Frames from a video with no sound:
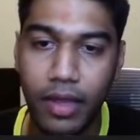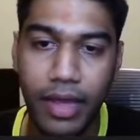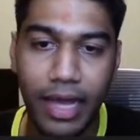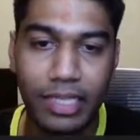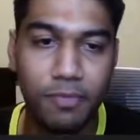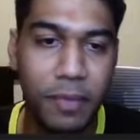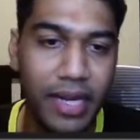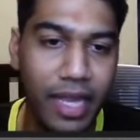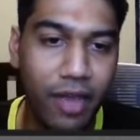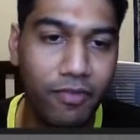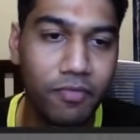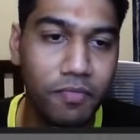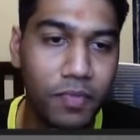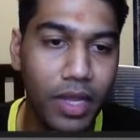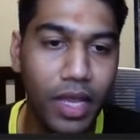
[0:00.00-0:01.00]
as PDF.
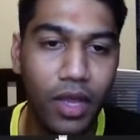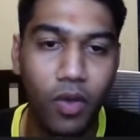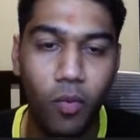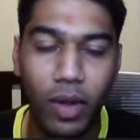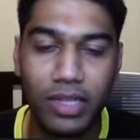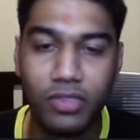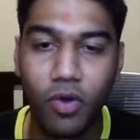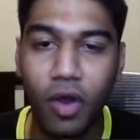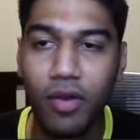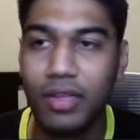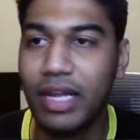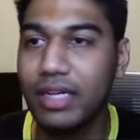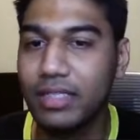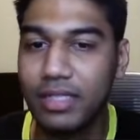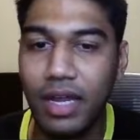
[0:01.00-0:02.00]
Once all of
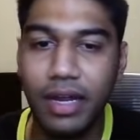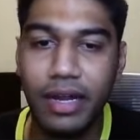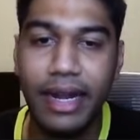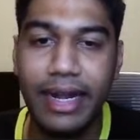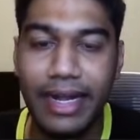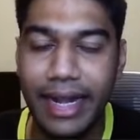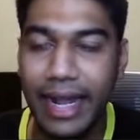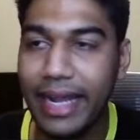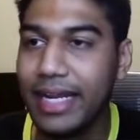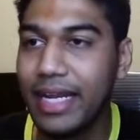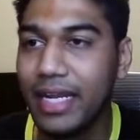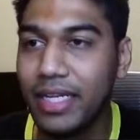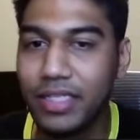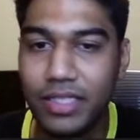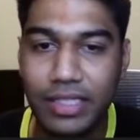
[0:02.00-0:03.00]
that is done, it
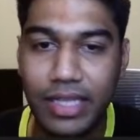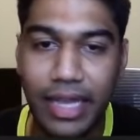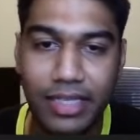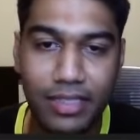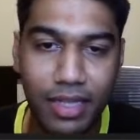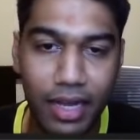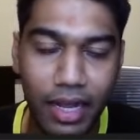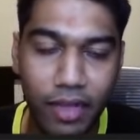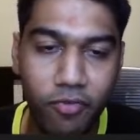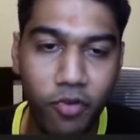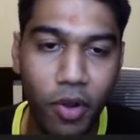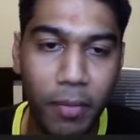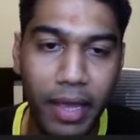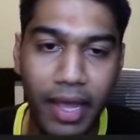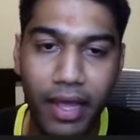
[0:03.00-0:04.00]
technically just takes the link
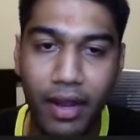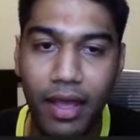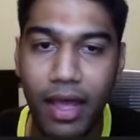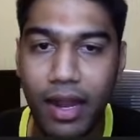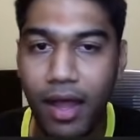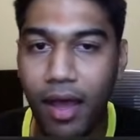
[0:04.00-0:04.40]
from here and